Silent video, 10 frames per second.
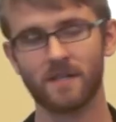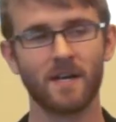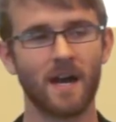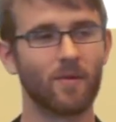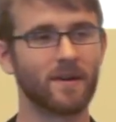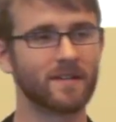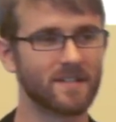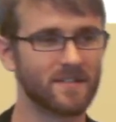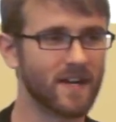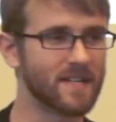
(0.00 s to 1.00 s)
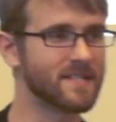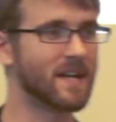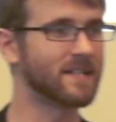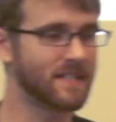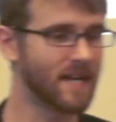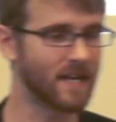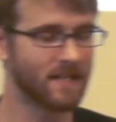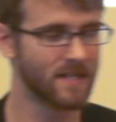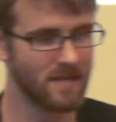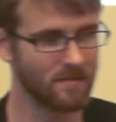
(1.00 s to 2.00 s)
I wanted the device not to get it
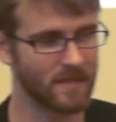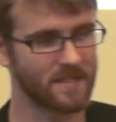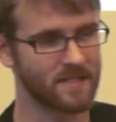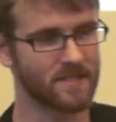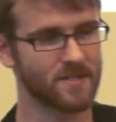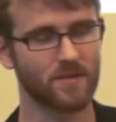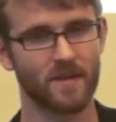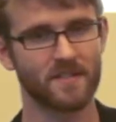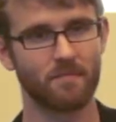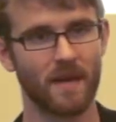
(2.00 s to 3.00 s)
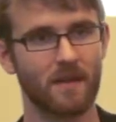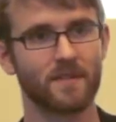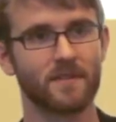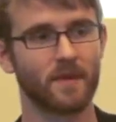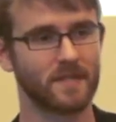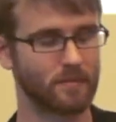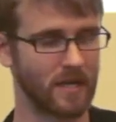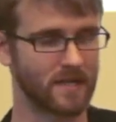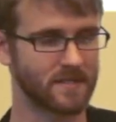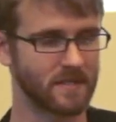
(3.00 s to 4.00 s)
because it's just a waste of bandwidth, it's a waste of
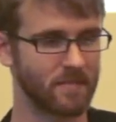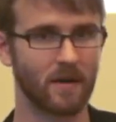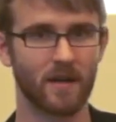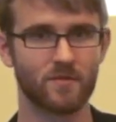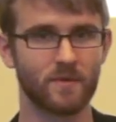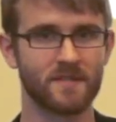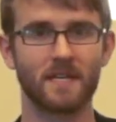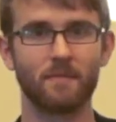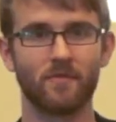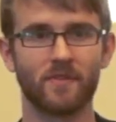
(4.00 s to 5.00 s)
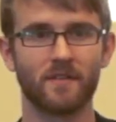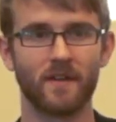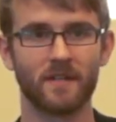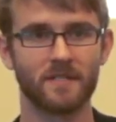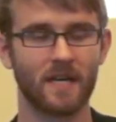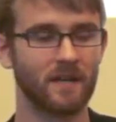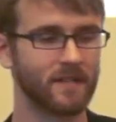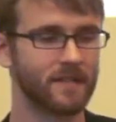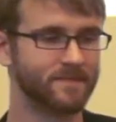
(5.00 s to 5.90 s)
processing power. I just want to skip over the event entirely.